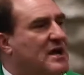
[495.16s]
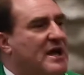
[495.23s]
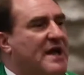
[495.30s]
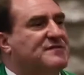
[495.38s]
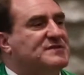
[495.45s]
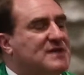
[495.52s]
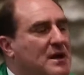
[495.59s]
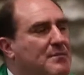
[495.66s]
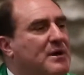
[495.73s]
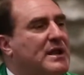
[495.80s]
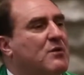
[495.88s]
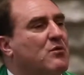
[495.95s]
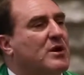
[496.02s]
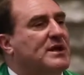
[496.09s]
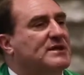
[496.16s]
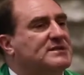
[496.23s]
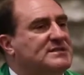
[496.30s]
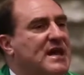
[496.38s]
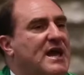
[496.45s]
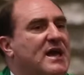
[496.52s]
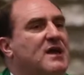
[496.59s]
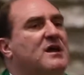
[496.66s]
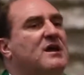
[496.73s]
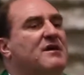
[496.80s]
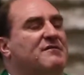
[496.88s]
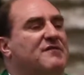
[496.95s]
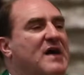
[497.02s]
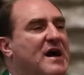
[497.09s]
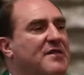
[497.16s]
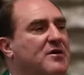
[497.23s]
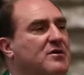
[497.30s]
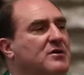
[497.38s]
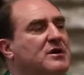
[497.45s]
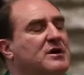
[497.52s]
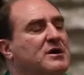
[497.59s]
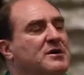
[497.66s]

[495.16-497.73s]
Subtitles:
If somebody were to say, Father,